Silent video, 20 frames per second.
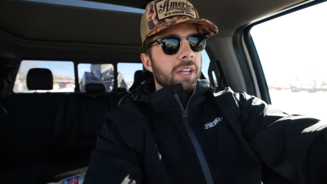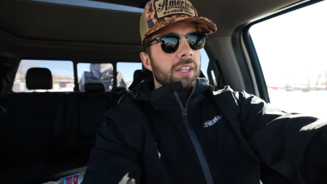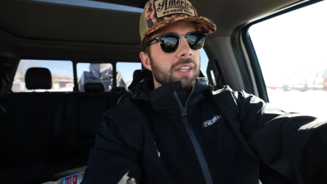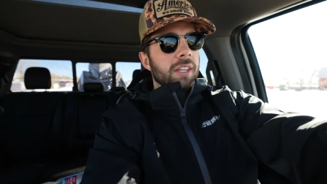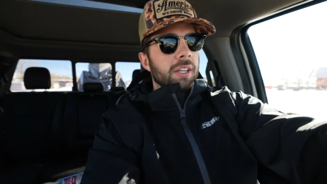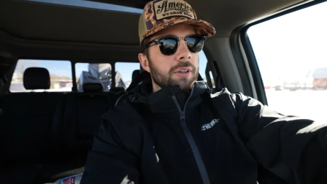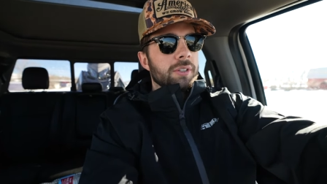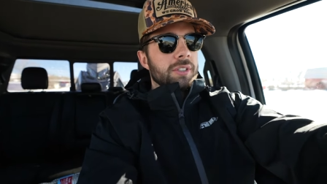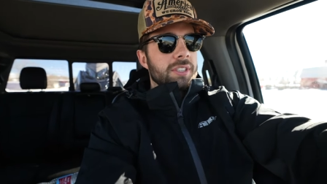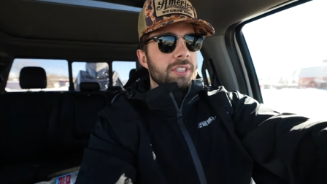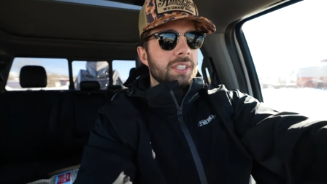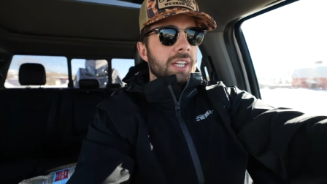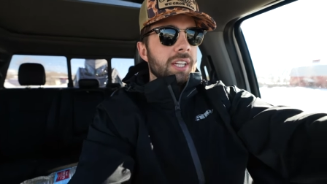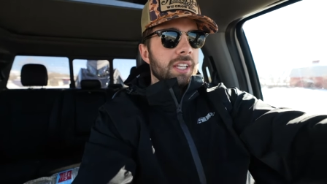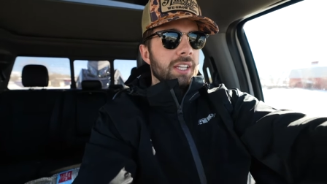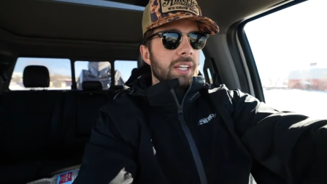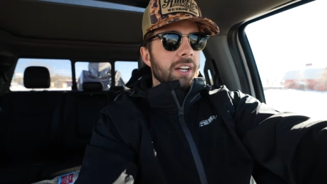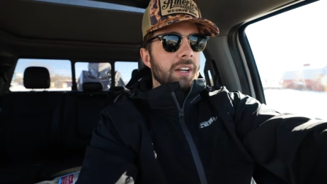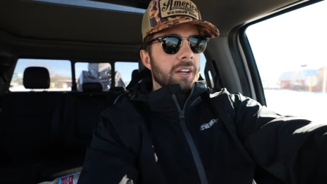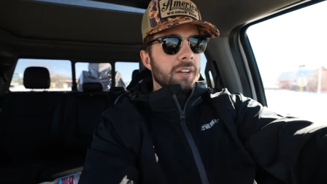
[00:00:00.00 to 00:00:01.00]
They always
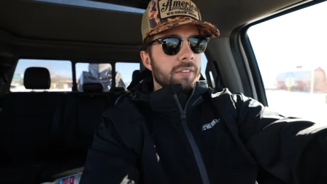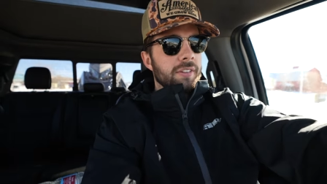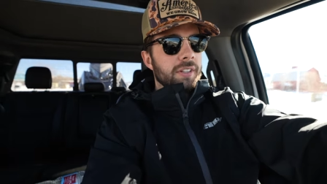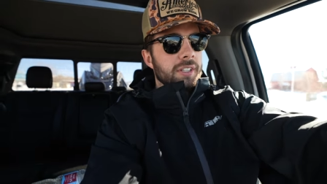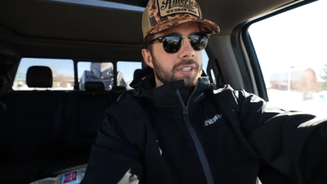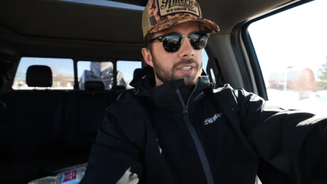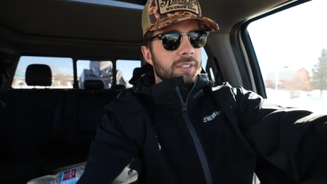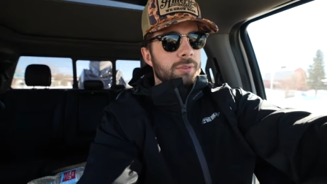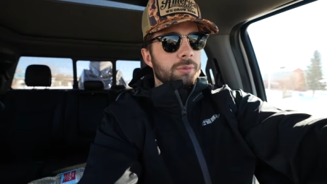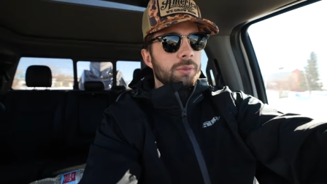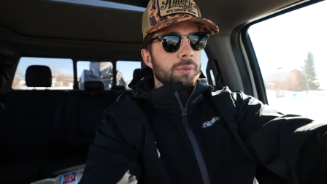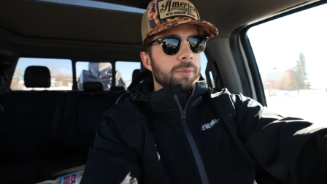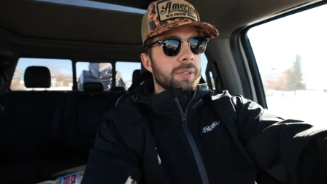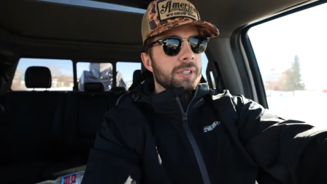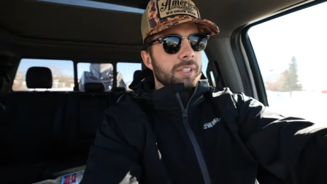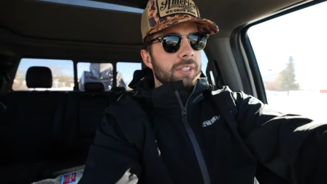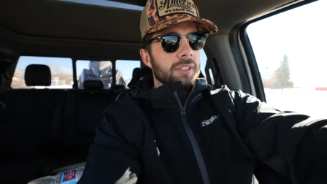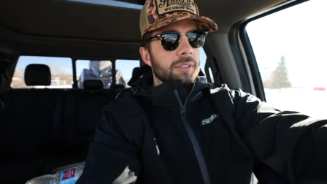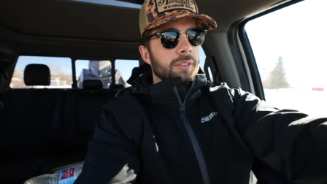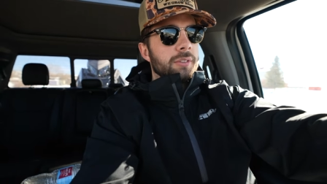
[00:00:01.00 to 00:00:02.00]
take care of us. We've
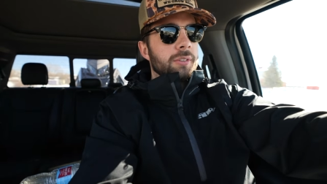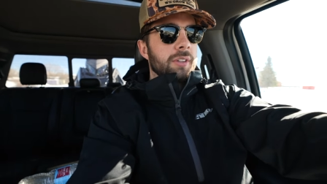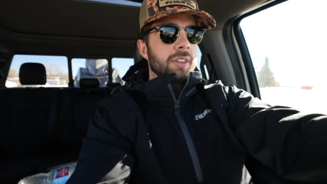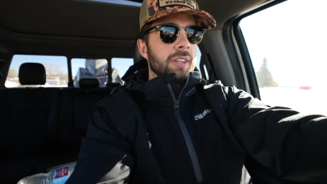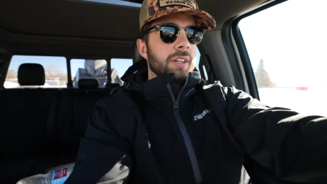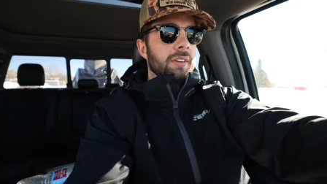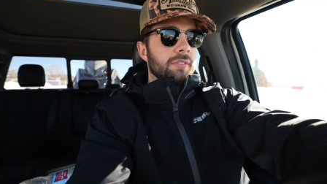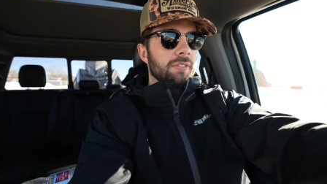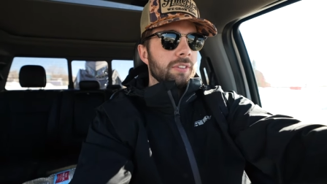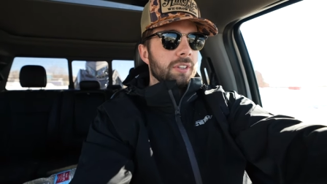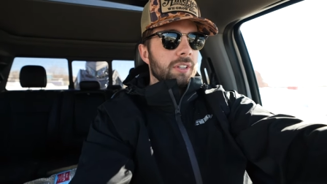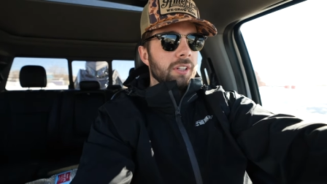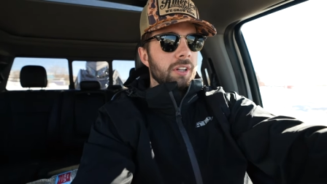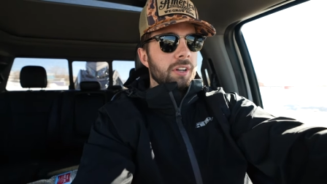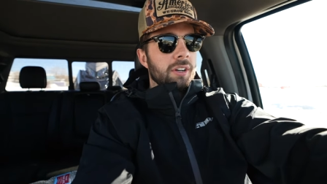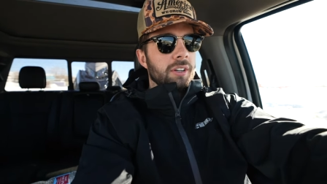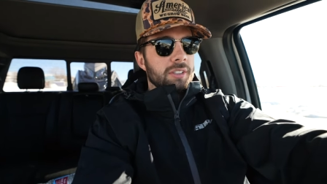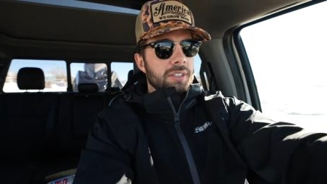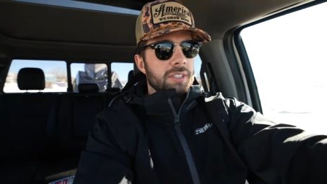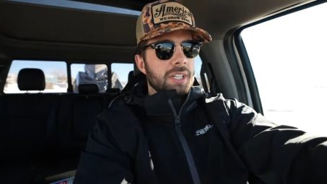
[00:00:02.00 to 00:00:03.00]
been dealing with them for a
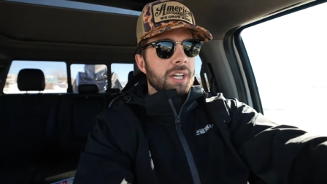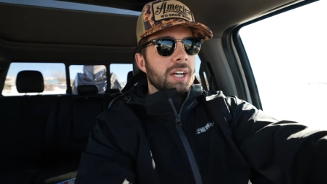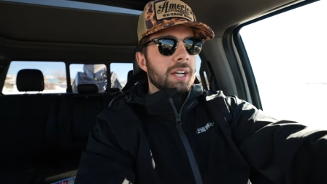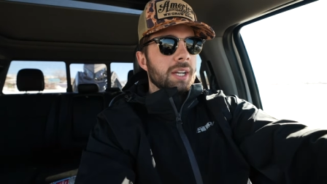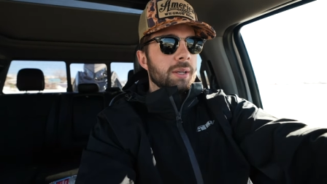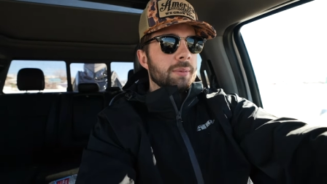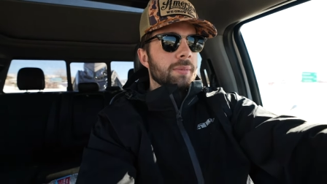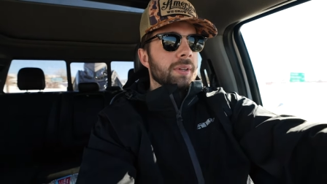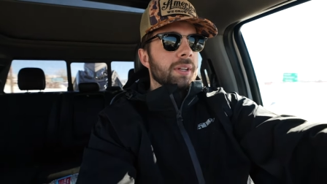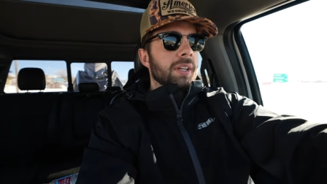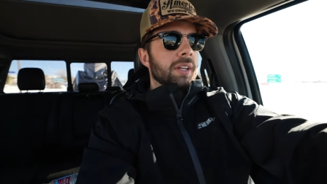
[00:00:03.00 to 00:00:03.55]
long time.